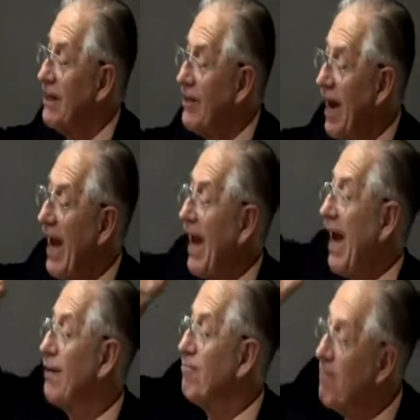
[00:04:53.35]
they
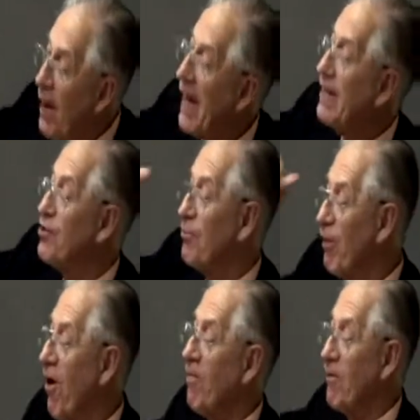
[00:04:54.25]
had major
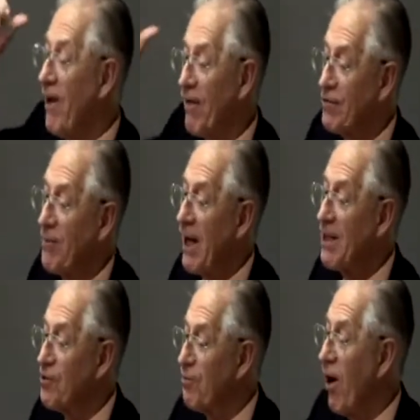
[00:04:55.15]
problem after
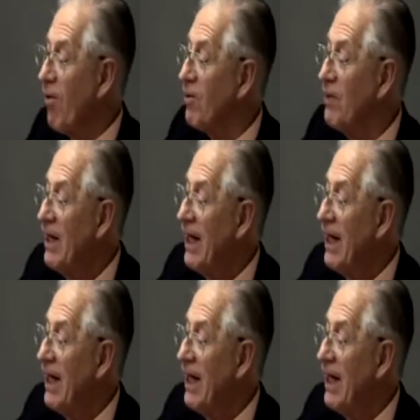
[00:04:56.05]
major problem,